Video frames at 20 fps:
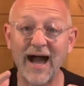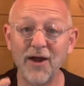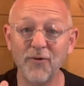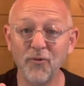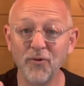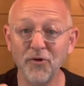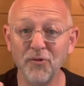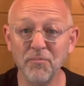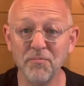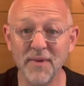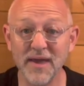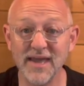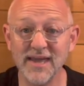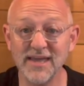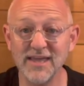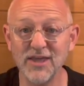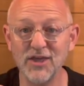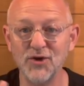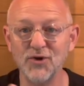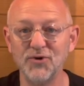will
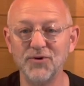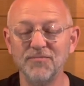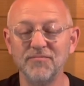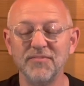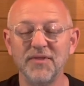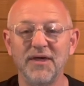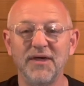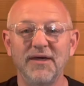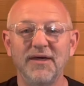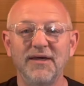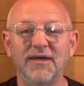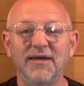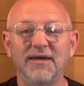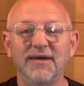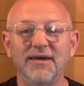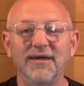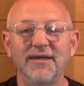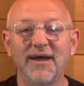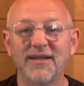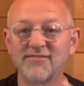make you."
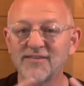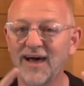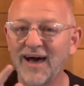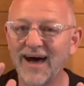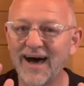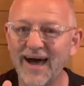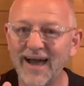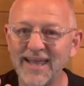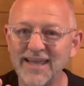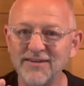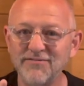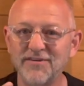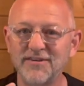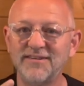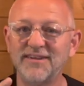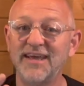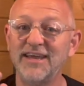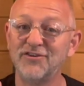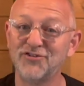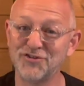That's high
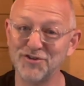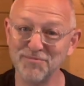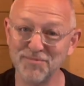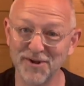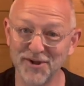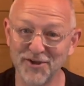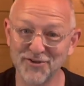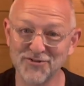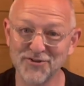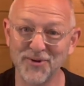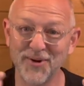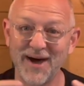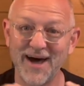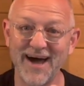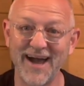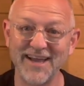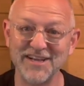invitation, but also high